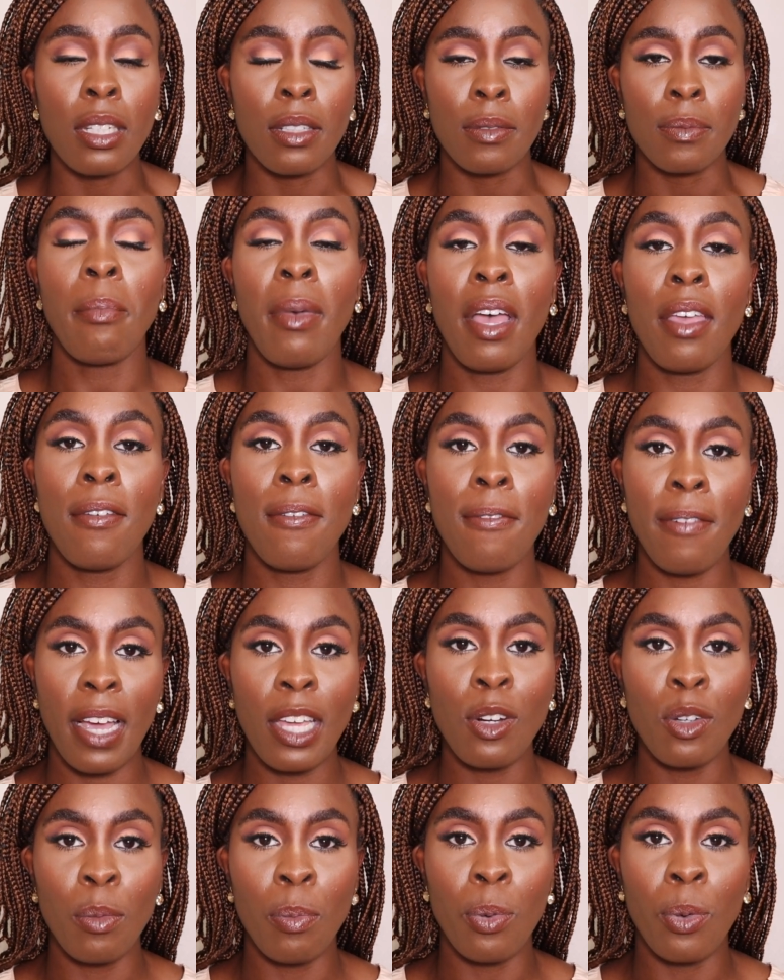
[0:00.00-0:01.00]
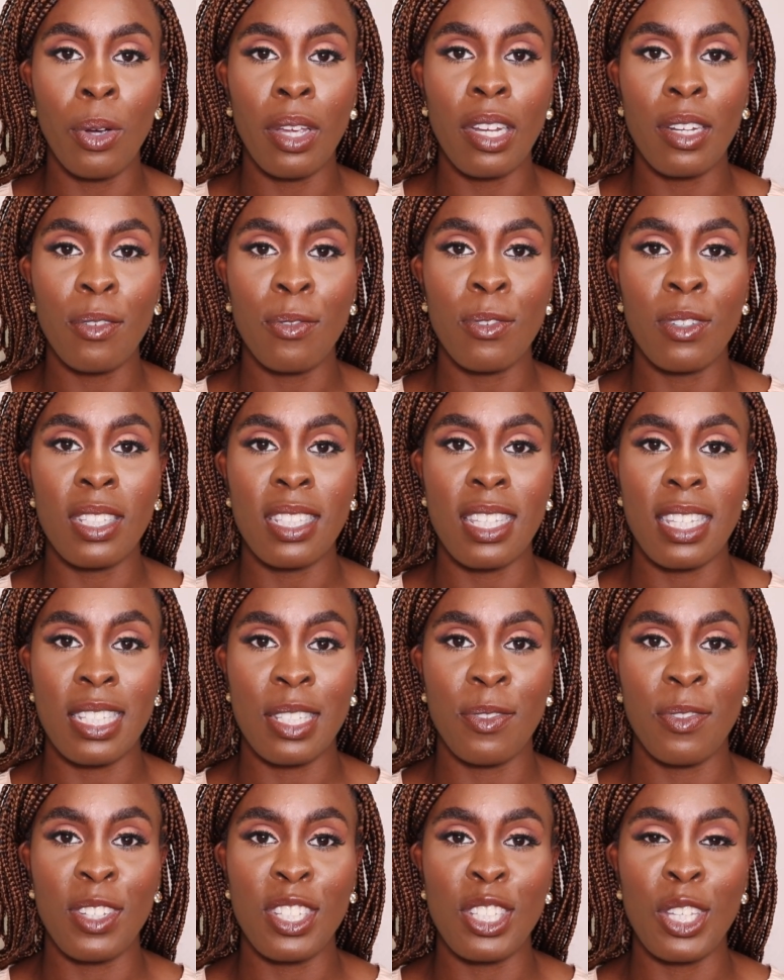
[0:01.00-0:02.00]
My final point for this
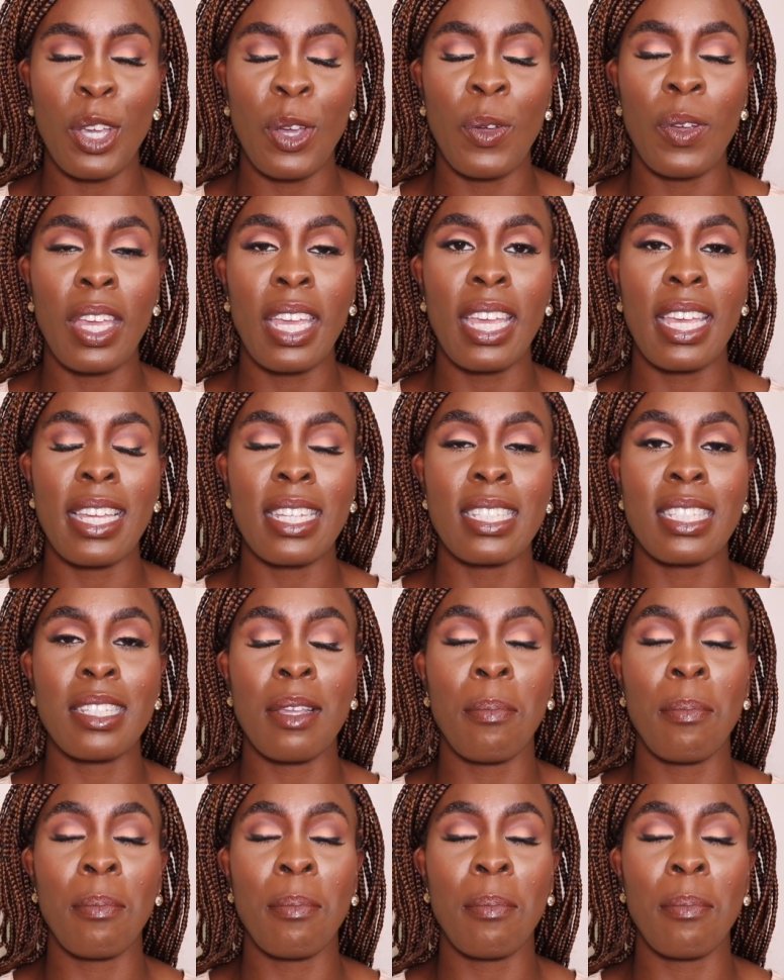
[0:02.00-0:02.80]
video is